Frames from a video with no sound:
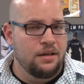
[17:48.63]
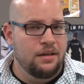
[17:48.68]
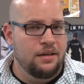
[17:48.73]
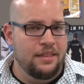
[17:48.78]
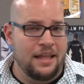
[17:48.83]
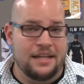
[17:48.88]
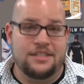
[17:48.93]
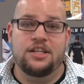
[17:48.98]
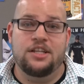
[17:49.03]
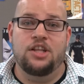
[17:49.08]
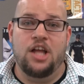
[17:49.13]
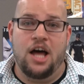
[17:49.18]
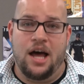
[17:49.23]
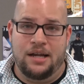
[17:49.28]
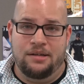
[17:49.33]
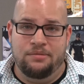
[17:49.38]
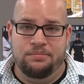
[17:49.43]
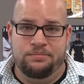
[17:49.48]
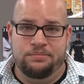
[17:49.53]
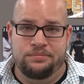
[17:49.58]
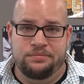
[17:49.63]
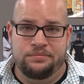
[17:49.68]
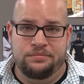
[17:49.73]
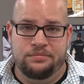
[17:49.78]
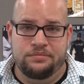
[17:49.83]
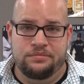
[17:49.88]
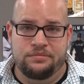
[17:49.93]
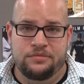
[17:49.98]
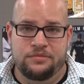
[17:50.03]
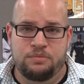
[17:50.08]
And that's a lot.
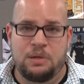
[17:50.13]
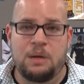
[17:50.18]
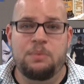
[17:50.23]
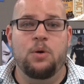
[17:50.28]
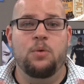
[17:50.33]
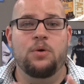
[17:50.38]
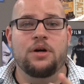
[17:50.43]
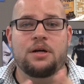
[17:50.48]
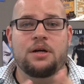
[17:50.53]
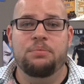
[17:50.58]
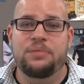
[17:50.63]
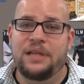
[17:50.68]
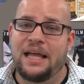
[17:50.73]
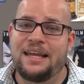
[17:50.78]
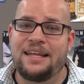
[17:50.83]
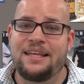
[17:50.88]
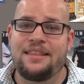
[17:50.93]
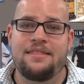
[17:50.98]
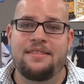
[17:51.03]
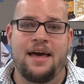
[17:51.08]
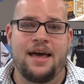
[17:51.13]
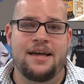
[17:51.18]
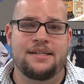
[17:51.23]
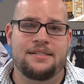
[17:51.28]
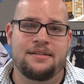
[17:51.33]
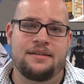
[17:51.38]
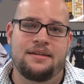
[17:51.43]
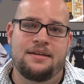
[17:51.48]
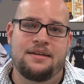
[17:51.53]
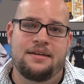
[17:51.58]
People were complaining
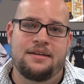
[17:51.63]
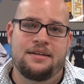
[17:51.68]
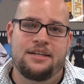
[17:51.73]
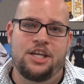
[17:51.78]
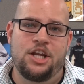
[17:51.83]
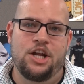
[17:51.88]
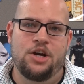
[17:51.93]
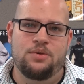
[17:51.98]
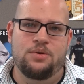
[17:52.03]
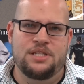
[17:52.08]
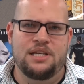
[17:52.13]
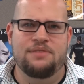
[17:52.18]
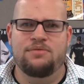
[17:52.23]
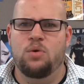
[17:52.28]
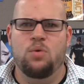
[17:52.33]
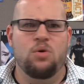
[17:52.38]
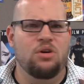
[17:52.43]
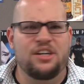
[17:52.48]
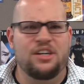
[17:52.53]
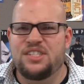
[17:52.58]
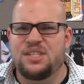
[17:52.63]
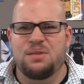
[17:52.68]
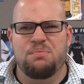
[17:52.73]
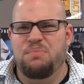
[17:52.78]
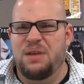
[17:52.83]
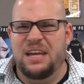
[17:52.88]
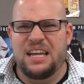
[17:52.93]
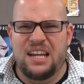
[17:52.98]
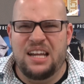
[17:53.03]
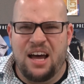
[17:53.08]
that, you know, Civil War
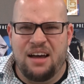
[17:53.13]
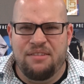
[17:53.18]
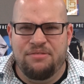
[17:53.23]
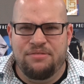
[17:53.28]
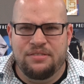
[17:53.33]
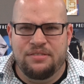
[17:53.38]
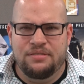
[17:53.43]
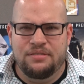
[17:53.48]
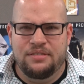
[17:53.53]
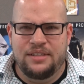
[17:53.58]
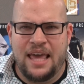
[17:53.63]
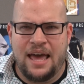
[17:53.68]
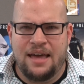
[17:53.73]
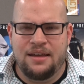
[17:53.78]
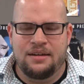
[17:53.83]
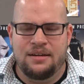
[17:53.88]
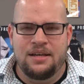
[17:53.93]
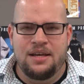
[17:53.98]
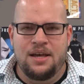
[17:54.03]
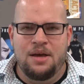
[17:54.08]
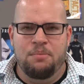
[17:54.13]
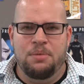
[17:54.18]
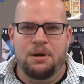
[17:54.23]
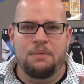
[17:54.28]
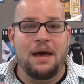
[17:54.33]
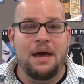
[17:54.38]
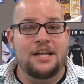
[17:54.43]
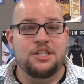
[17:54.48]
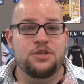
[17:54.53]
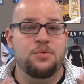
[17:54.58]
isn't big enough yet. But
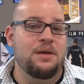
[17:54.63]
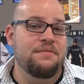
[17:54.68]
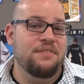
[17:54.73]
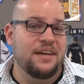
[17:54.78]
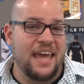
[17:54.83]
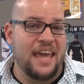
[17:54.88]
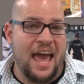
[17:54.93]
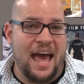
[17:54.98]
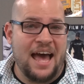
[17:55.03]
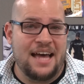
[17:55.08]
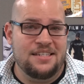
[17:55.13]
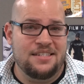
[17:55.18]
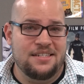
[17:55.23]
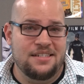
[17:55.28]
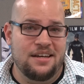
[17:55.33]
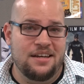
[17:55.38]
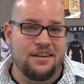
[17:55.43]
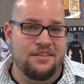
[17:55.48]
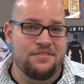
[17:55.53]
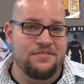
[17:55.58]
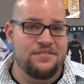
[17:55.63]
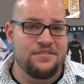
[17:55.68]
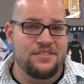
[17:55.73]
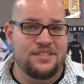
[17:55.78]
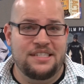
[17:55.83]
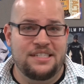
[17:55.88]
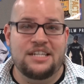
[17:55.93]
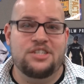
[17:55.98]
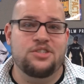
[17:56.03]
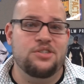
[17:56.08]
imagine we have a cast of
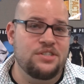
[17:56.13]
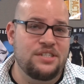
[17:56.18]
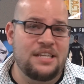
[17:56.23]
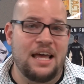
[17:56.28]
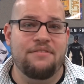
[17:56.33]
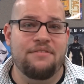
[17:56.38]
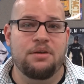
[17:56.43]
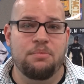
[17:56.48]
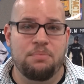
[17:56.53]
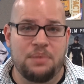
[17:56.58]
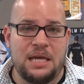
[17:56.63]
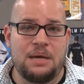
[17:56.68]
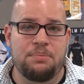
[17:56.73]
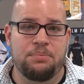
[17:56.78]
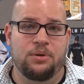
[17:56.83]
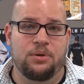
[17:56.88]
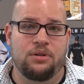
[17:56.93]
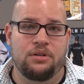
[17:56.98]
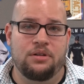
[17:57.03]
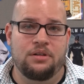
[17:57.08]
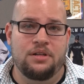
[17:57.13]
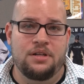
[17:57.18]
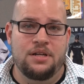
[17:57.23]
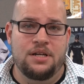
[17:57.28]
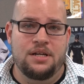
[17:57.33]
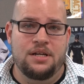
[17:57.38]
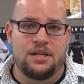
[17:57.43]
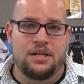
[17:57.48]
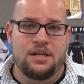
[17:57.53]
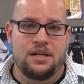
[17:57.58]
six or seven people,
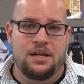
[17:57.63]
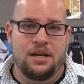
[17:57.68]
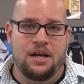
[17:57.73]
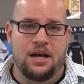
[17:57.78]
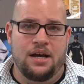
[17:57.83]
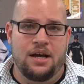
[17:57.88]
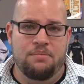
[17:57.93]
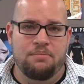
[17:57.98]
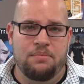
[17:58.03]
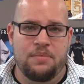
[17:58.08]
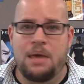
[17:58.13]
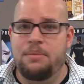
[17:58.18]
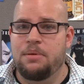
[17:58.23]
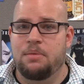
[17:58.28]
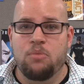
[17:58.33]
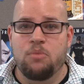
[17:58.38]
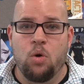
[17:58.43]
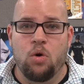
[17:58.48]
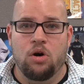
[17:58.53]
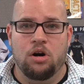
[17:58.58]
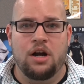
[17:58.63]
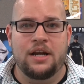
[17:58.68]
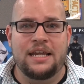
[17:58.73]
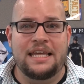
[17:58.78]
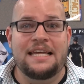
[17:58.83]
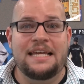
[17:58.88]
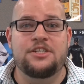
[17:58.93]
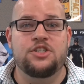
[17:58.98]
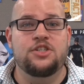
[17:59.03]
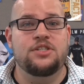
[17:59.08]
uh, maybe more, on
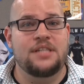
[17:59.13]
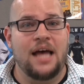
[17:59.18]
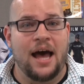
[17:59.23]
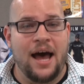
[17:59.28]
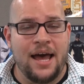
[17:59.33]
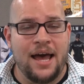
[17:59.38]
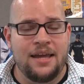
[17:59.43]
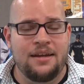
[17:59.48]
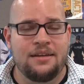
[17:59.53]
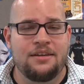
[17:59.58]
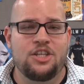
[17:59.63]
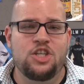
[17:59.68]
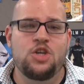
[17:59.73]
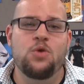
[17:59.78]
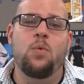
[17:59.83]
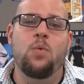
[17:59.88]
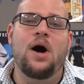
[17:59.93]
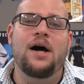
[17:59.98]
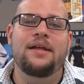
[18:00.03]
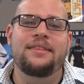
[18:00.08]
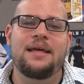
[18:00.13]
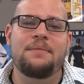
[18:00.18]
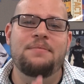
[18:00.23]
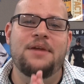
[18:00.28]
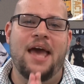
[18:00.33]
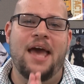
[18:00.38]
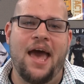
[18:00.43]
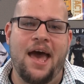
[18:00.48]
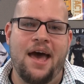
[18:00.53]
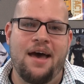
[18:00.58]
each side. You want them
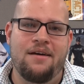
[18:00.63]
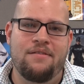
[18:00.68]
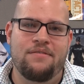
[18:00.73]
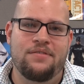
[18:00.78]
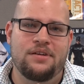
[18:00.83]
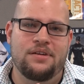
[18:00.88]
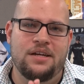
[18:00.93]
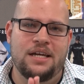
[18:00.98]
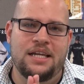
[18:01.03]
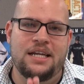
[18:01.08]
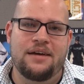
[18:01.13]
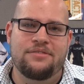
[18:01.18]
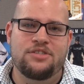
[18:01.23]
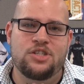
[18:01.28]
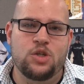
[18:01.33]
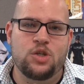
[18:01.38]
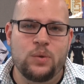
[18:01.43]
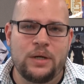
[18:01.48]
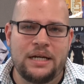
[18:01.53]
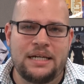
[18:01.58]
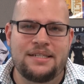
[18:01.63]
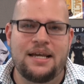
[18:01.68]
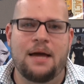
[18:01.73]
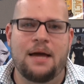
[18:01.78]
to have enough screen